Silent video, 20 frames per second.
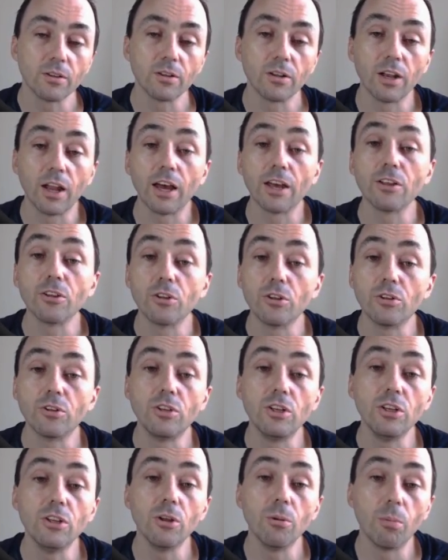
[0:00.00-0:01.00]
like the
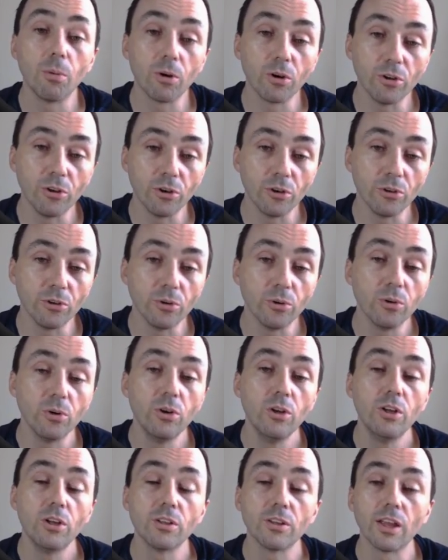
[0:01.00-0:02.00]
TWU,
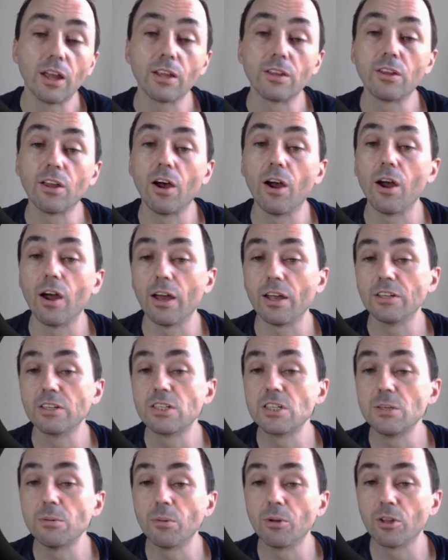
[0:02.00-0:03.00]
that are
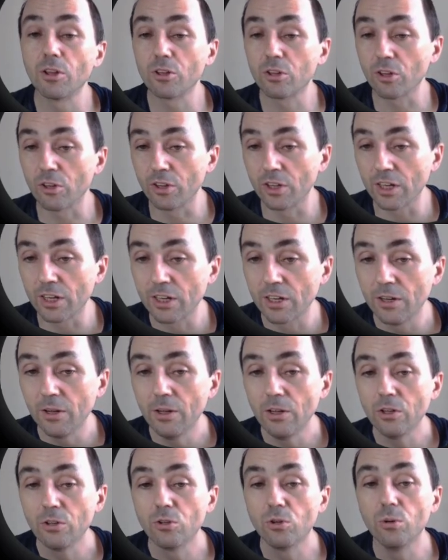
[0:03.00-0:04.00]
anti-monotonic,
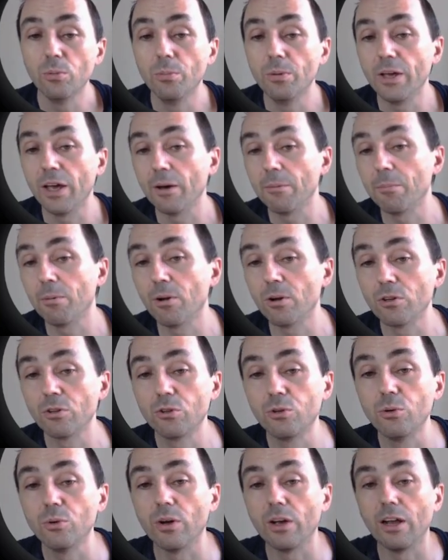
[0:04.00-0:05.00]
to be able
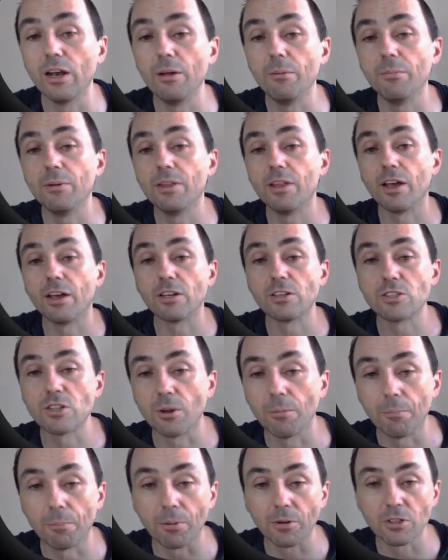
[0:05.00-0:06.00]
to eliminate
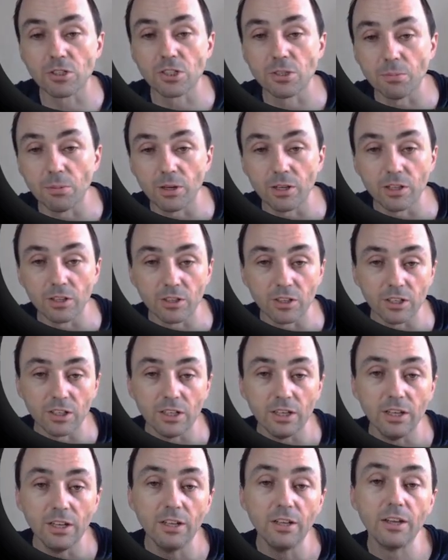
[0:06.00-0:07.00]
some
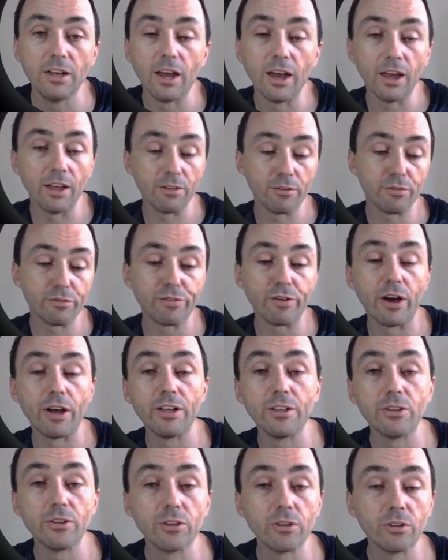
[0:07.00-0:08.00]
possibility and
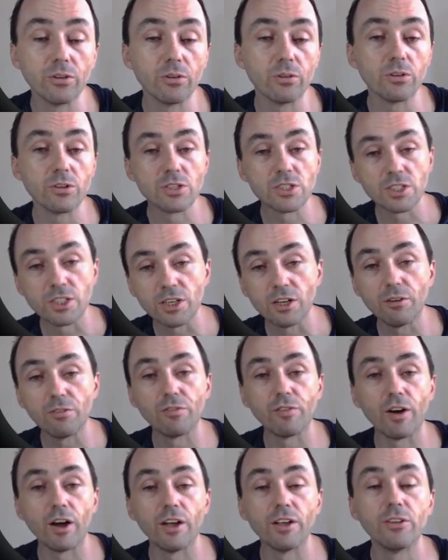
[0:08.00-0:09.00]
still
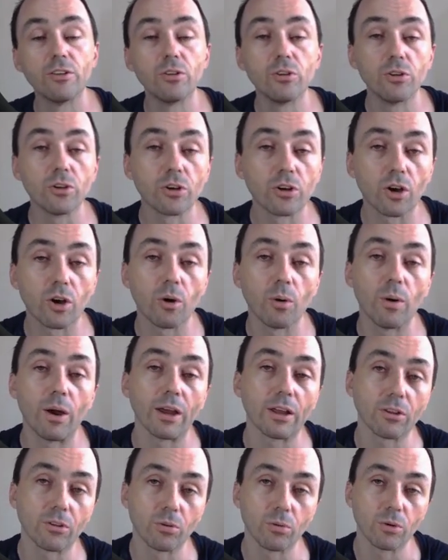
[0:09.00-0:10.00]
find the
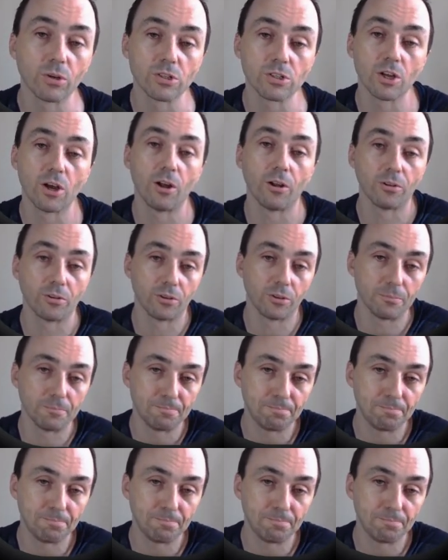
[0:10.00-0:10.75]
correct result.